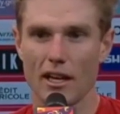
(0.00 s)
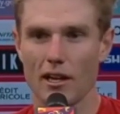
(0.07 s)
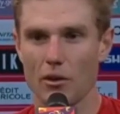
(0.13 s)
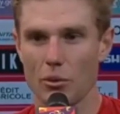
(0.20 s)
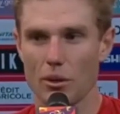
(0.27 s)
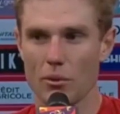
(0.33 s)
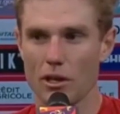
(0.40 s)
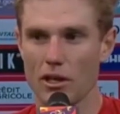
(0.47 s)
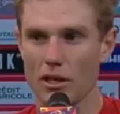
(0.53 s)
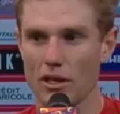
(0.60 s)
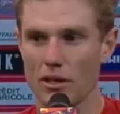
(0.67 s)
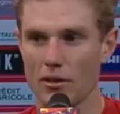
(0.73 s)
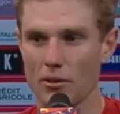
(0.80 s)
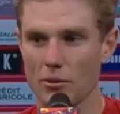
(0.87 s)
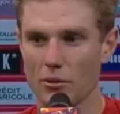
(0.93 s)
we
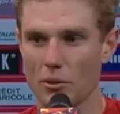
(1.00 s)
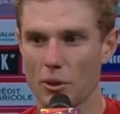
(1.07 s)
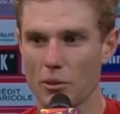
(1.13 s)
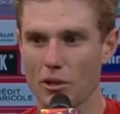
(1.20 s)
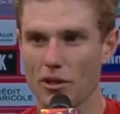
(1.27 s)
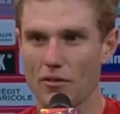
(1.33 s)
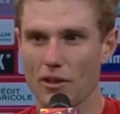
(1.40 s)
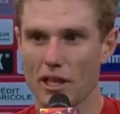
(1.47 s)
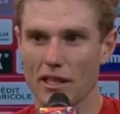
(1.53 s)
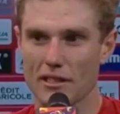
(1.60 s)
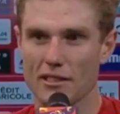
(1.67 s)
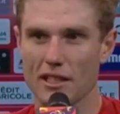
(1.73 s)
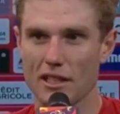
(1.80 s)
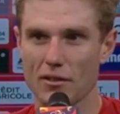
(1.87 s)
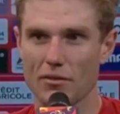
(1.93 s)
would have
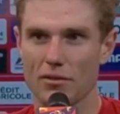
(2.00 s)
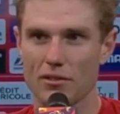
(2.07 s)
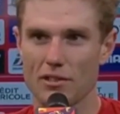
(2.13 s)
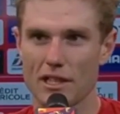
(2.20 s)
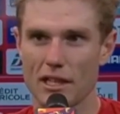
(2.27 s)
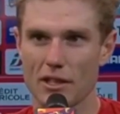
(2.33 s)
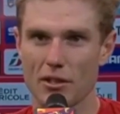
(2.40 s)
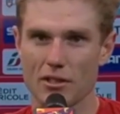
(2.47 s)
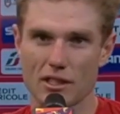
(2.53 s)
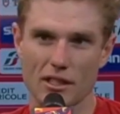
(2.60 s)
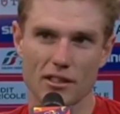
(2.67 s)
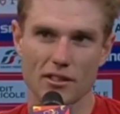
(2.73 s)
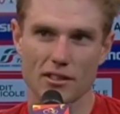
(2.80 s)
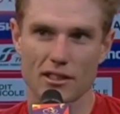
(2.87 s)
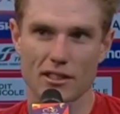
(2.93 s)
liked to have Diego to
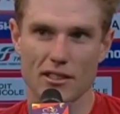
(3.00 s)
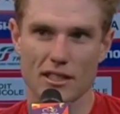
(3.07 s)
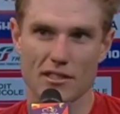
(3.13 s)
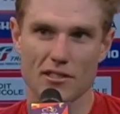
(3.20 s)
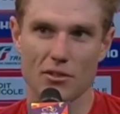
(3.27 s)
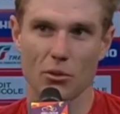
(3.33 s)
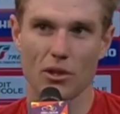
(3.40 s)
contest the